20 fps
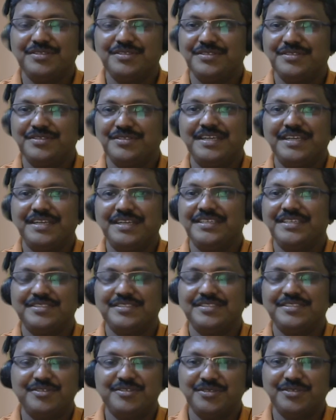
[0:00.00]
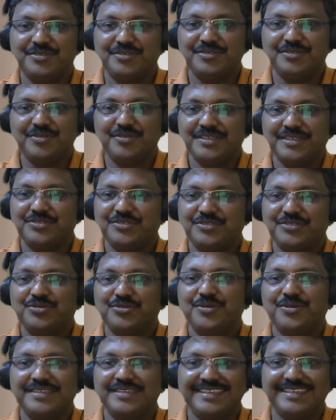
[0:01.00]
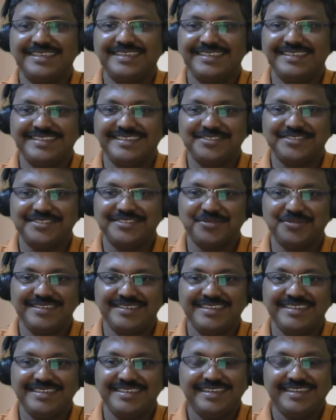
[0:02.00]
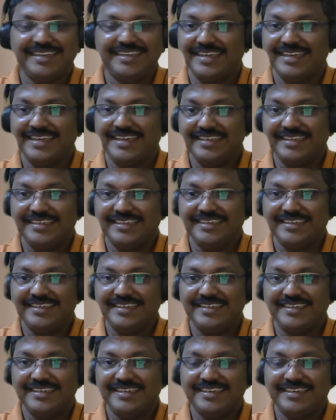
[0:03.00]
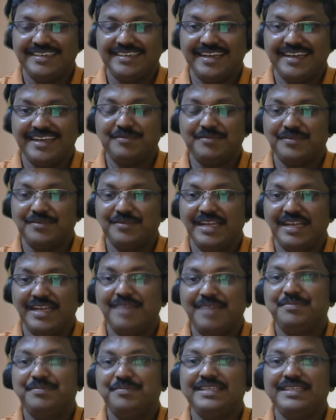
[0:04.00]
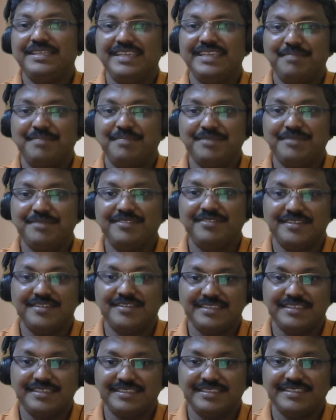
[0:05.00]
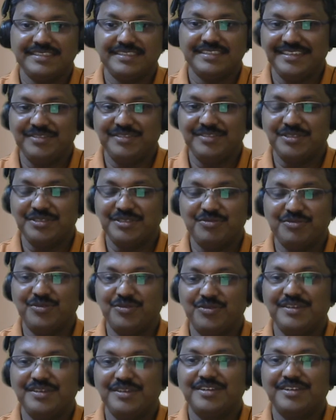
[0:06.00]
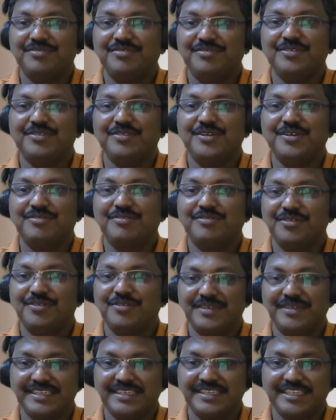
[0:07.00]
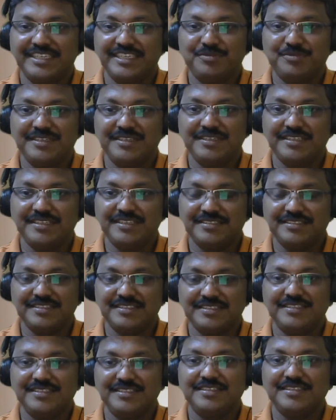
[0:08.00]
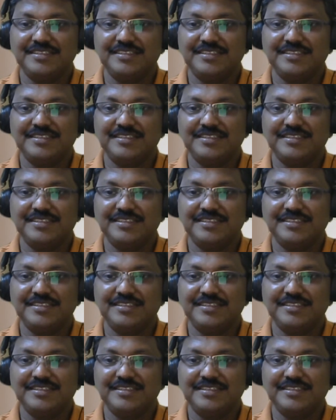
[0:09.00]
nice. It was looking so great actually, and I'm happy for it. It was a wonderful working experience